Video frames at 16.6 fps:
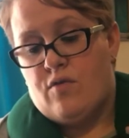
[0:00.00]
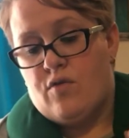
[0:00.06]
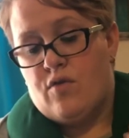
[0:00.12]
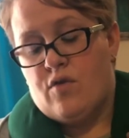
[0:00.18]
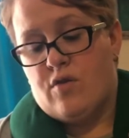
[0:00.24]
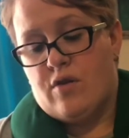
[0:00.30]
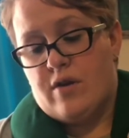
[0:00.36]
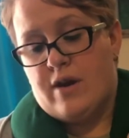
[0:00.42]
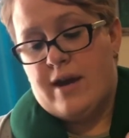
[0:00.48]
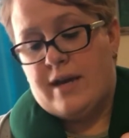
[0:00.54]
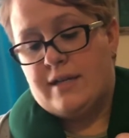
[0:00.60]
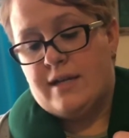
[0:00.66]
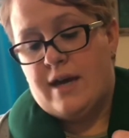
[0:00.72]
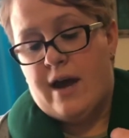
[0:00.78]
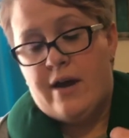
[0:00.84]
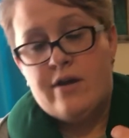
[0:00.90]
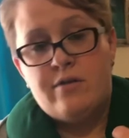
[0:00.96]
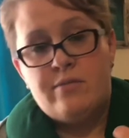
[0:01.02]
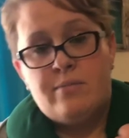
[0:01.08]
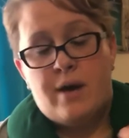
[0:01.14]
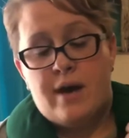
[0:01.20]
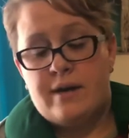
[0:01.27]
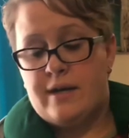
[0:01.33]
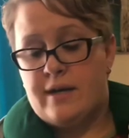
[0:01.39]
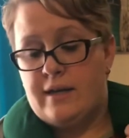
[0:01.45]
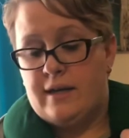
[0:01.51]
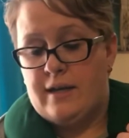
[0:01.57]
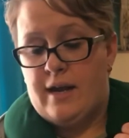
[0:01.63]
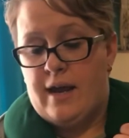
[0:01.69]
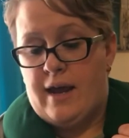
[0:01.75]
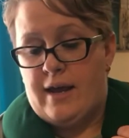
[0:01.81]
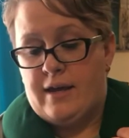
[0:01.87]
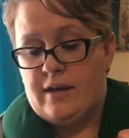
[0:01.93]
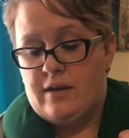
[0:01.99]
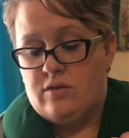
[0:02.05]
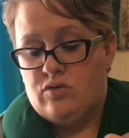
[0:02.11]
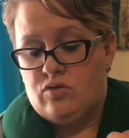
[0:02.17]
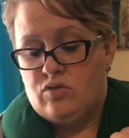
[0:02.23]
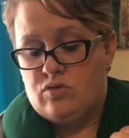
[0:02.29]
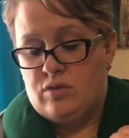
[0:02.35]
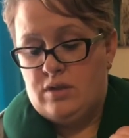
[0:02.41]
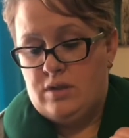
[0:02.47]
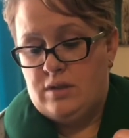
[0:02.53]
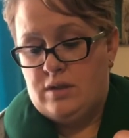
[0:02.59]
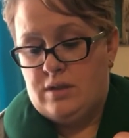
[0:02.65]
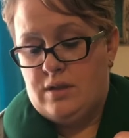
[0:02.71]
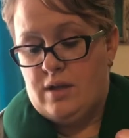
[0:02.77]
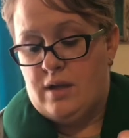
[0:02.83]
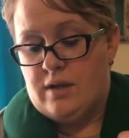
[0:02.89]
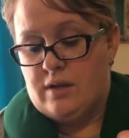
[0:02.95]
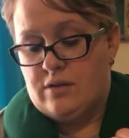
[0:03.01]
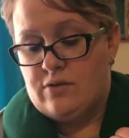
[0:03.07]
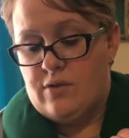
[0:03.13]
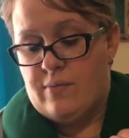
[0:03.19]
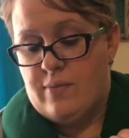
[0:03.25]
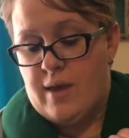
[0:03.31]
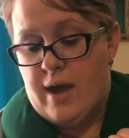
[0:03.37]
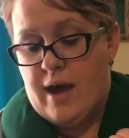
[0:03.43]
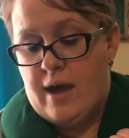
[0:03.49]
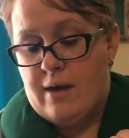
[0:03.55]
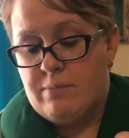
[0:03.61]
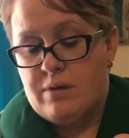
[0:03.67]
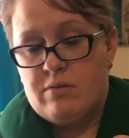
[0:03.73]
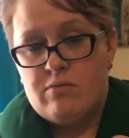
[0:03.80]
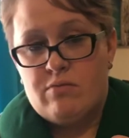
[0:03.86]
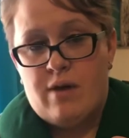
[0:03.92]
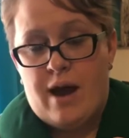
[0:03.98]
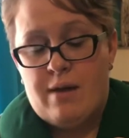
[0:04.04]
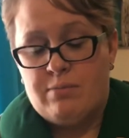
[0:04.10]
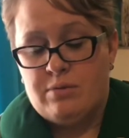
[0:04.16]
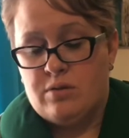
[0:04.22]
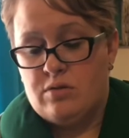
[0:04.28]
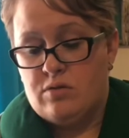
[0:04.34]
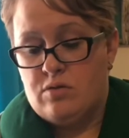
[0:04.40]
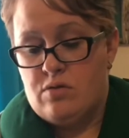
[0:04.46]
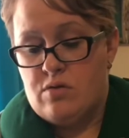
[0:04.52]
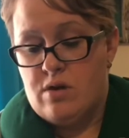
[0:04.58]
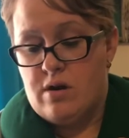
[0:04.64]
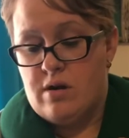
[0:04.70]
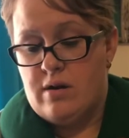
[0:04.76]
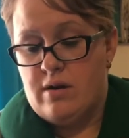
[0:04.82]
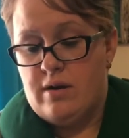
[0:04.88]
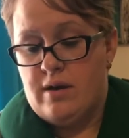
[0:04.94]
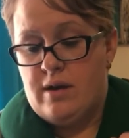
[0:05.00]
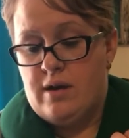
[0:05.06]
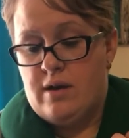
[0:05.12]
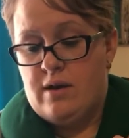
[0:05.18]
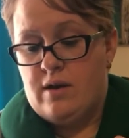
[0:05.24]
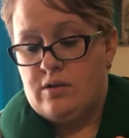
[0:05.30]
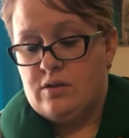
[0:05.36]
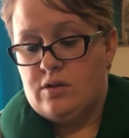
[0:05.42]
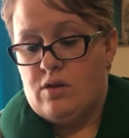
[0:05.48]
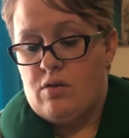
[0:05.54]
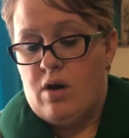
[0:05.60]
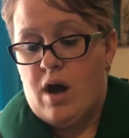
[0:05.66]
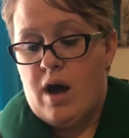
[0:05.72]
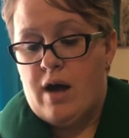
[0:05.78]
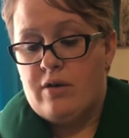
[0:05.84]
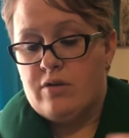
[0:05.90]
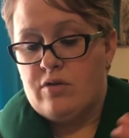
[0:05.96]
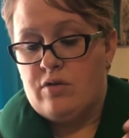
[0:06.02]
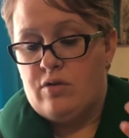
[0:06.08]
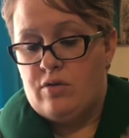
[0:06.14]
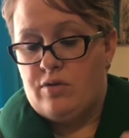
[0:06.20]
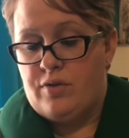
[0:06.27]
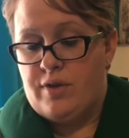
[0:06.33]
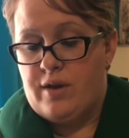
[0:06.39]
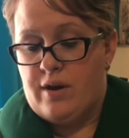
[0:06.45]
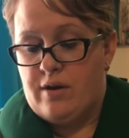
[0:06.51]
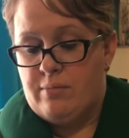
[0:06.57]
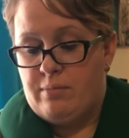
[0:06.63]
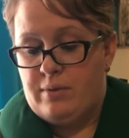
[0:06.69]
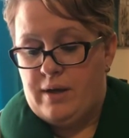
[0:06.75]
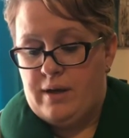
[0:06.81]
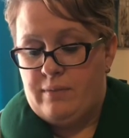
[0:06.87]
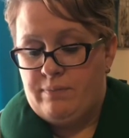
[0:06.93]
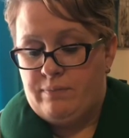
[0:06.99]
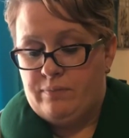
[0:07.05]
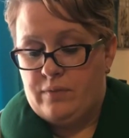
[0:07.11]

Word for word: for a tired body and aching joints. It is from the Happy Wrap store. So hot or cold therapy.